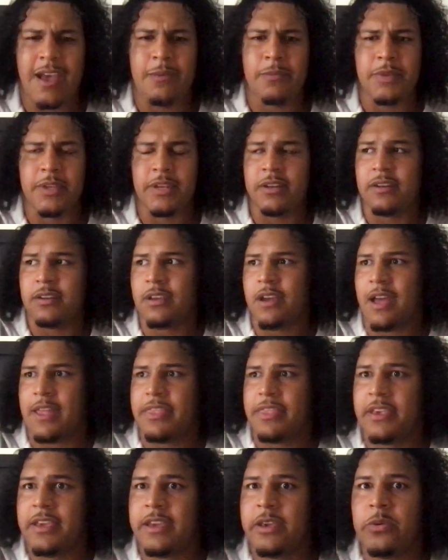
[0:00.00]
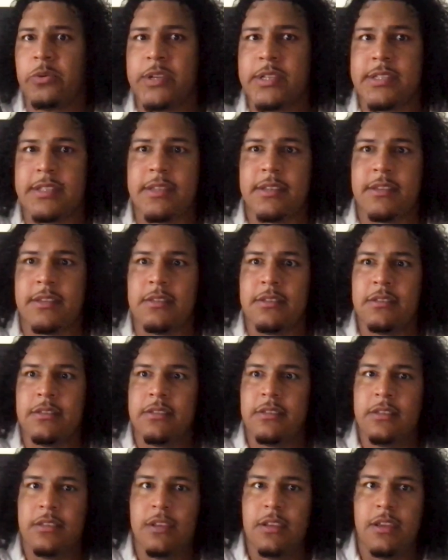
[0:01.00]
mean, I think it was
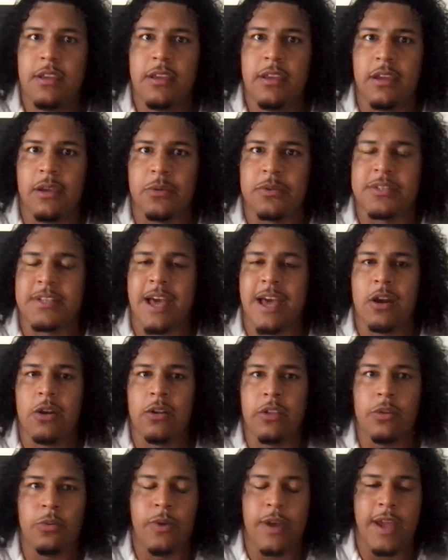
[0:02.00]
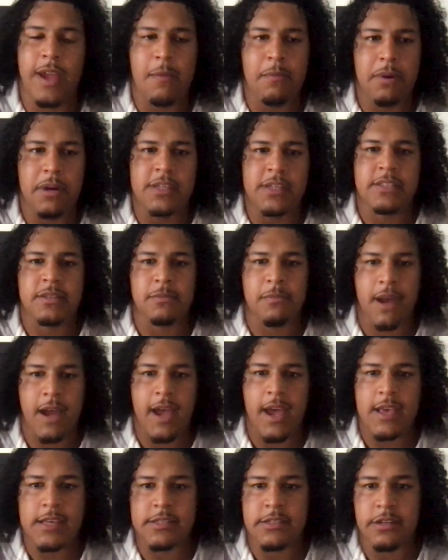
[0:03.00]
it was not only the way I busted
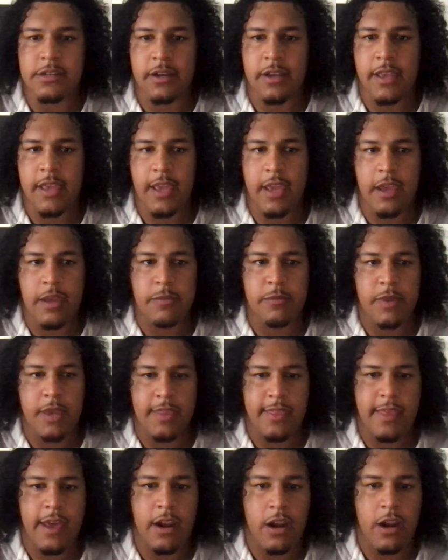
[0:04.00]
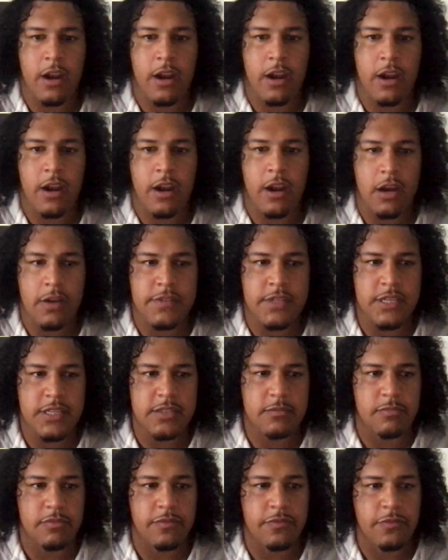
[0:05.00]
my ass during camp and that off mm.
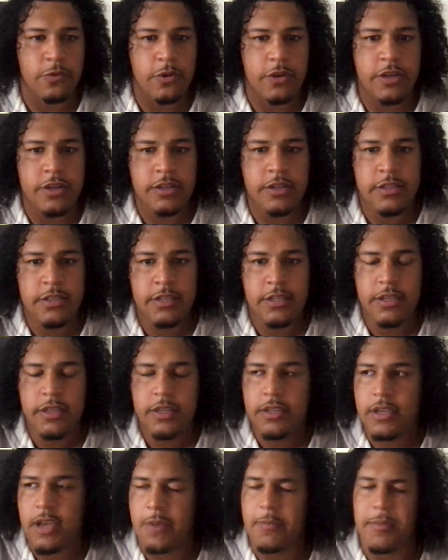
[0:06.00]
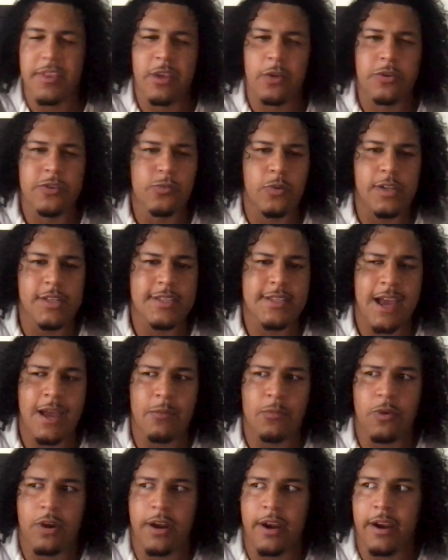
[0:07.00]
season before. Mm. I mean, there was one
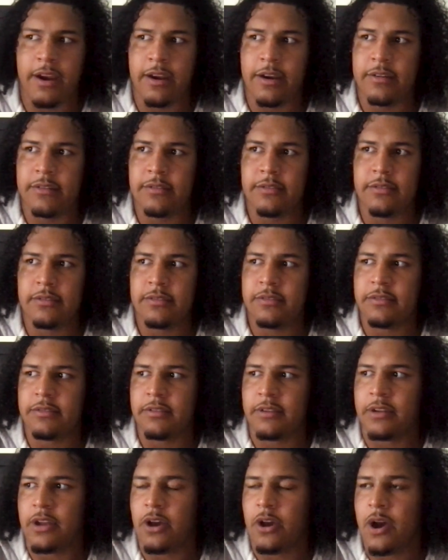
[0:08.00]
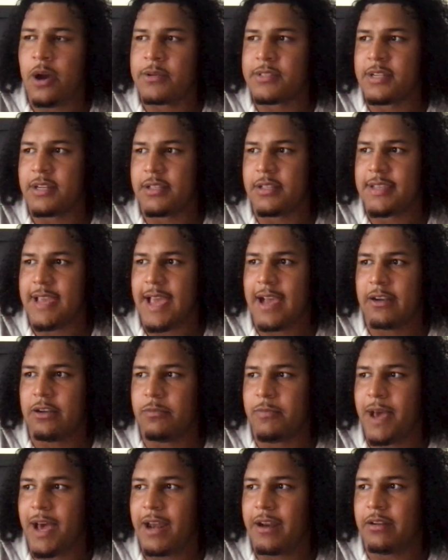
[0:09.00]
time where you know I was in a tackle
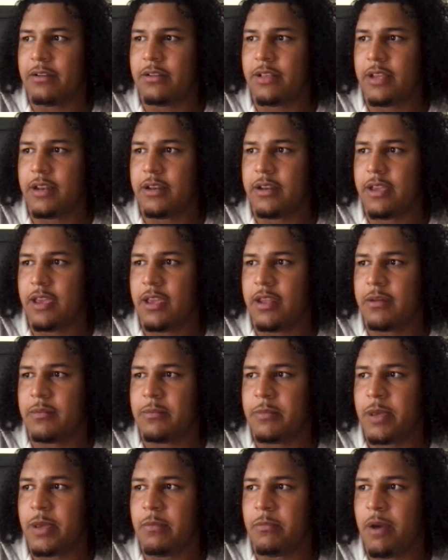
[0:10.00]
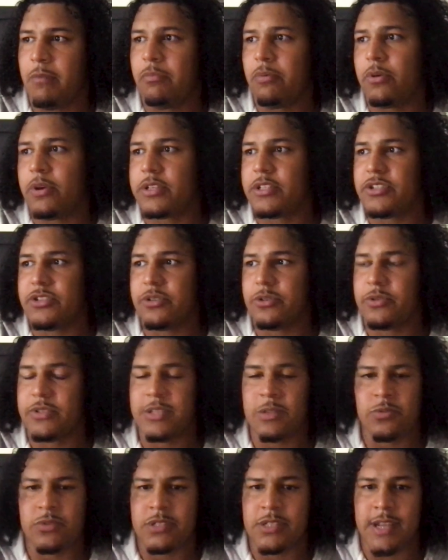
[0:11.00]
battle and and and my boy
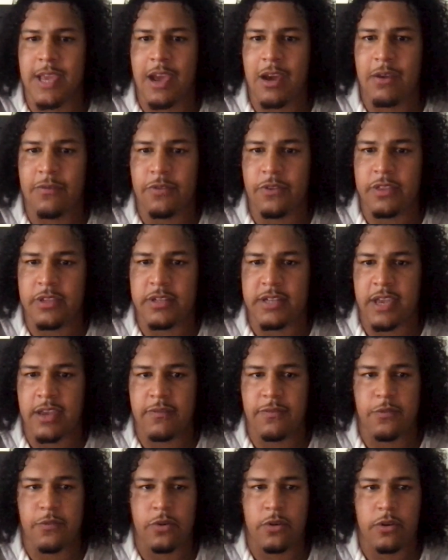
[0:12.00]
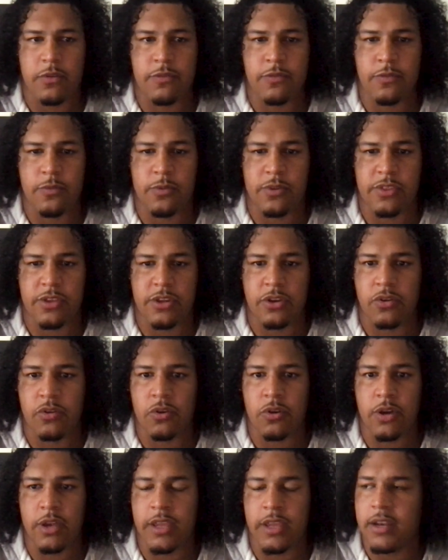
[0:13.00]
Chuks he was down for the day for, for with a
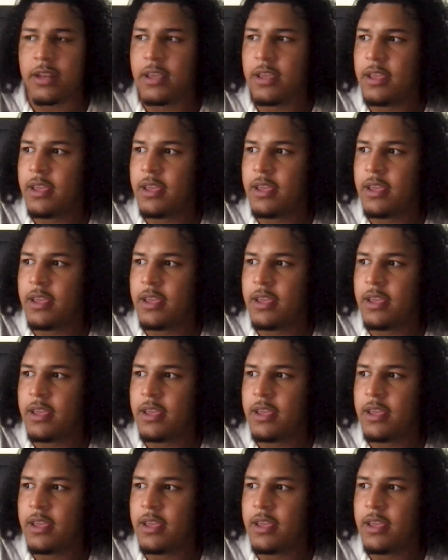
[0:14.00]
groin,